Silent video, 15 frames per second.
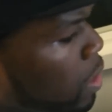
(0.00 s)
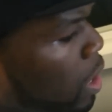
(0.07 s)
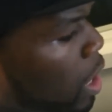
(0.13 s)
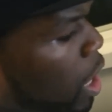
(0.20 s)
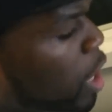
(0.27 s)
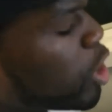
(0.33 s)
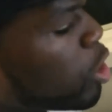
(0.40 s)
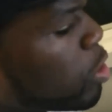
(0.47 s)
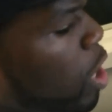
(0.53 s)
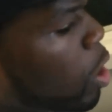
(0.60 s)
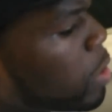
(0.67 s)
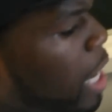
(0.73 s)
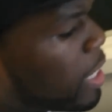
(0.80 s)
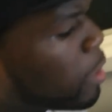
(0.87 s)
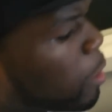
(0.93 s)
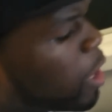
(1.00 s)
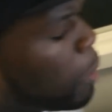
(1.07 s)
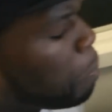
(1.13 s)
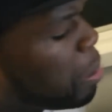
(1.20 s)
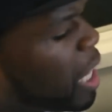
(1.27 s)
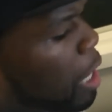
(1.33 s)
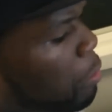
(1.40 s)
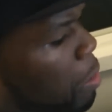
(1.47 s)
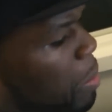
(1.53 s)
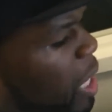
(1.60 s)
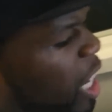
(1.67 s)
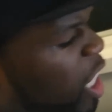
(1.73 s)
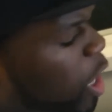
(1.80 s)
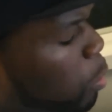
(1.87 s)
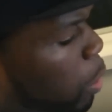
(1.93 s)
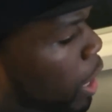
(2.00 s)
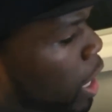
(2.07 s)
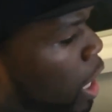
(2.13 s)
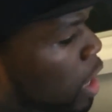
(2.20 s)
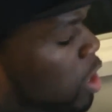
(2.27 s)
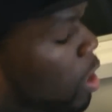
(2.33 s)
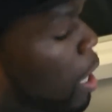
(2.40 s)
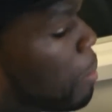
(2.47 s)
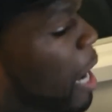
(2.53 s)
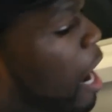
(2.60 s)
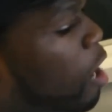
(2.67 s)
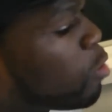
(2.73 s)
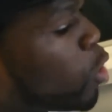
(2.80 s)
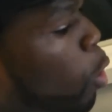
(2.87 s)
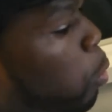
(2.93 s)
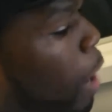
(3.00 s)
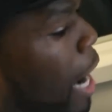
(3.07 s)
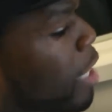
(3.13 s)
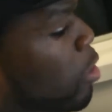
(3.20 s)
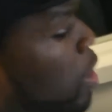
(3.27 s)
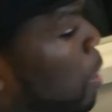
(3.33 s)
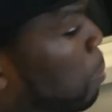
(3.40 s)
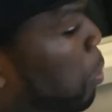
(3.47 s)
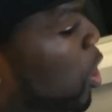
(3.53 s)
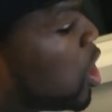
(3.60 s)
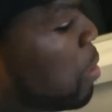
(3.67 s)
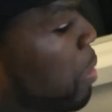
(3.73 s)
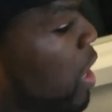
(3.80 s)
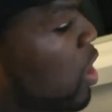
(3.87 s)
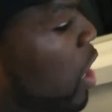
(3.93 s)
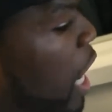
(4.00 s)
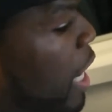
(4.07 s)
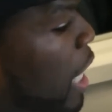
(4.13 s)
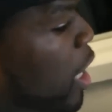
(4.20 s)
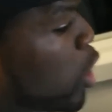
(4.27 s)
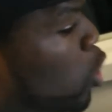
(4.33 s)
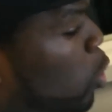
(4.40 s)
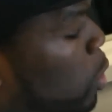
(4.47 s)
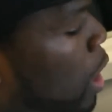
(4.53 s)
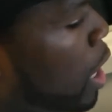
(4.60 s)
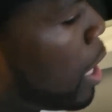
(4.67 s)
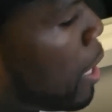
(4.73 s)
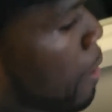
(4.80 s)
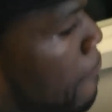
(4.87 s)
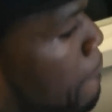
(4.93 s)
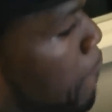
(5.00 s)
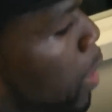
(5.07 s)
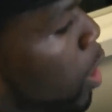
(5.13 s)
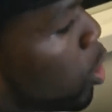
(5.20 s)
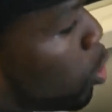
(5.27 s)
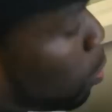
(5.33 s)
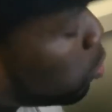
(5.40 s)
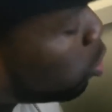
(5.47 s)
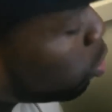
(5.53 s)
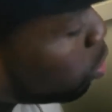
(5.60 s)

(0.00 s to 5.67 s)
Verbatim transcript: I and you know now they keep playing with me anyway. So I'm, I do not know why you keep pushing me until I got to do. You, you